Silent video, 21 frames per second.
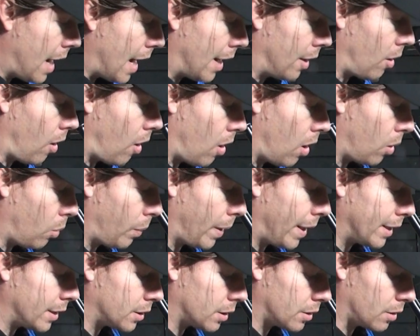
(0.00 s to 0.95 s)
And
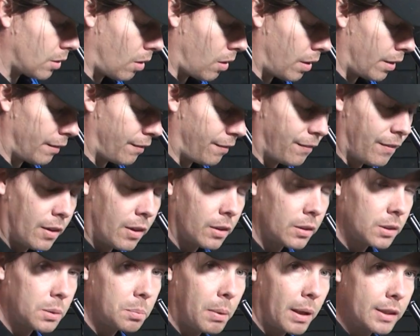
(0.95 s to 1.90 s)
always start
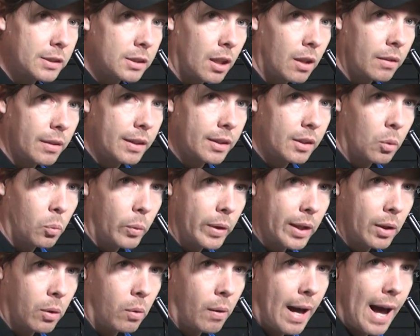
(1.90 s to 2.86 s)
first by turning the
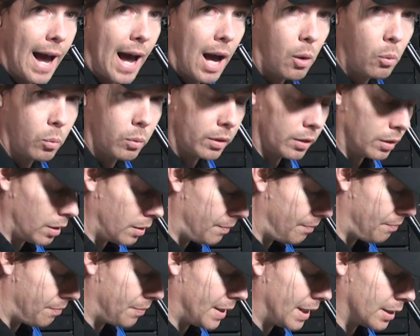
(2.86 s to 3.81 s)
wheel outward.
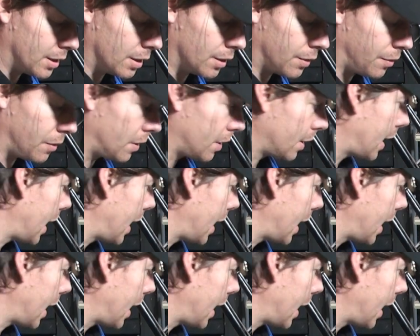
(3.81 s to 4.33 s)
And this is for the